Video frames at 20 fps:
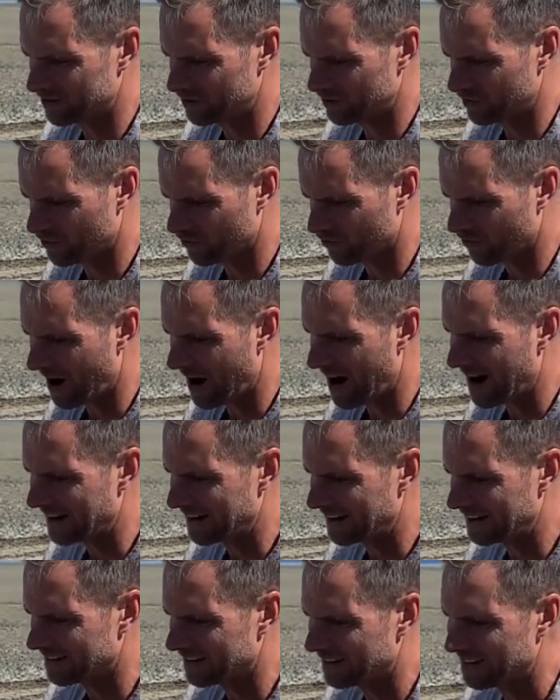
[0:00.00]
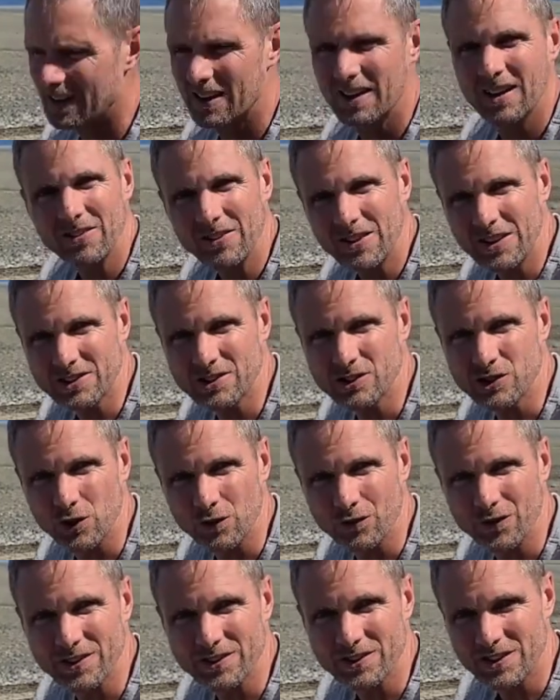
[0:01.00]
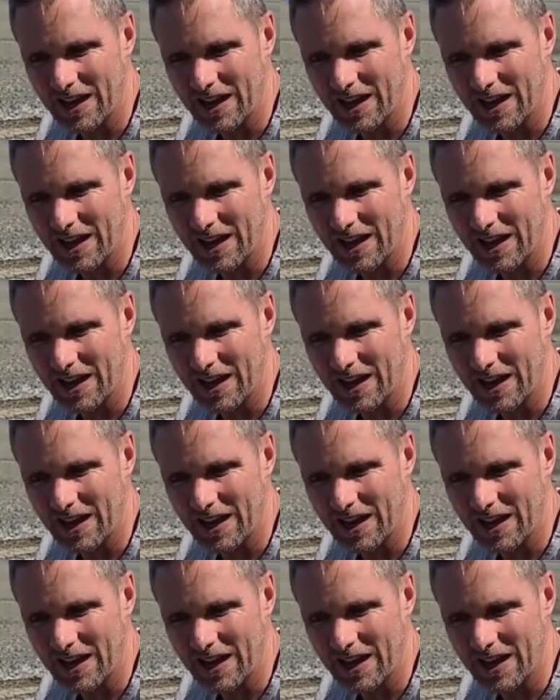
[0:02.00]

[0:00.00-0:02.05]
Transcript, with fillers: to grind this surface